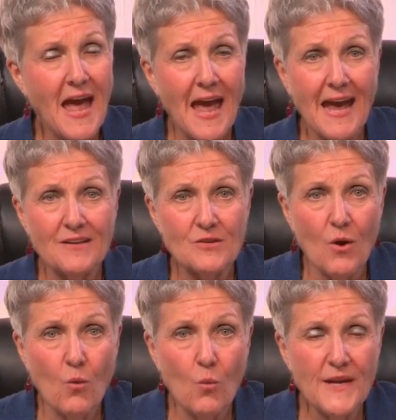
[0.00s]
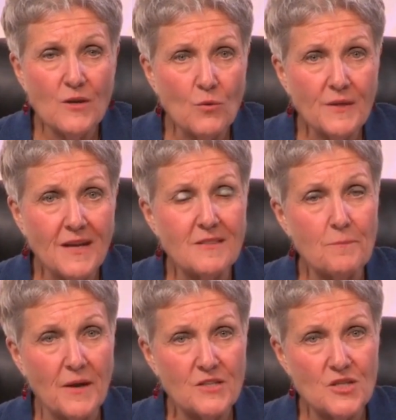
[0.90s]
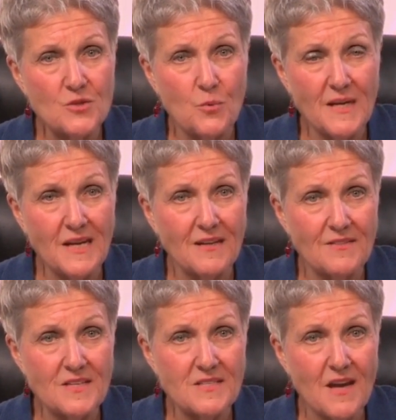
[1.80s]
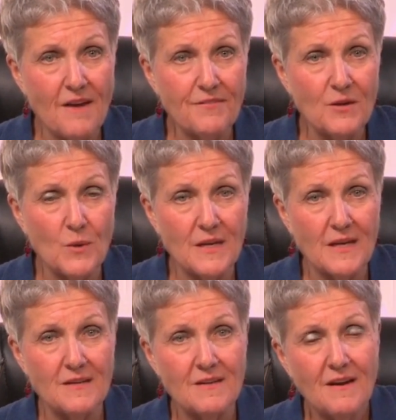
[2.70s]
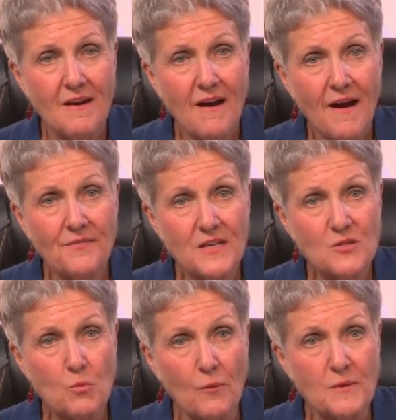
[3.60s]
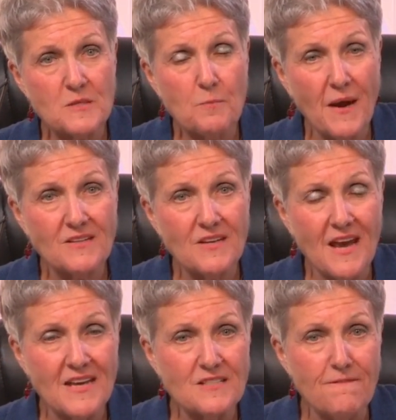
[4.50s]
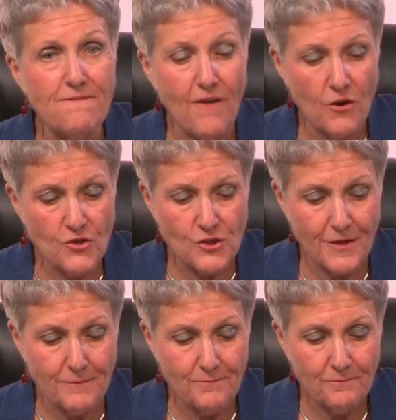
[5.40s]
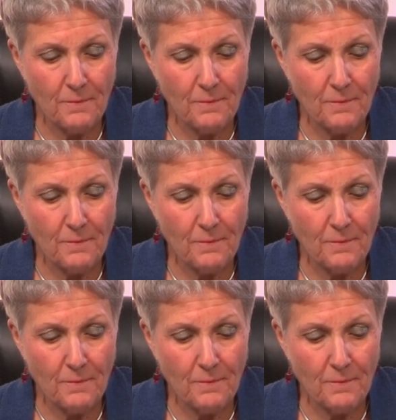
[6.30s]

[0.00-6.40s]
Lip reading: And we don't get the budgets we need and the staffing we need unless we're respected as a function.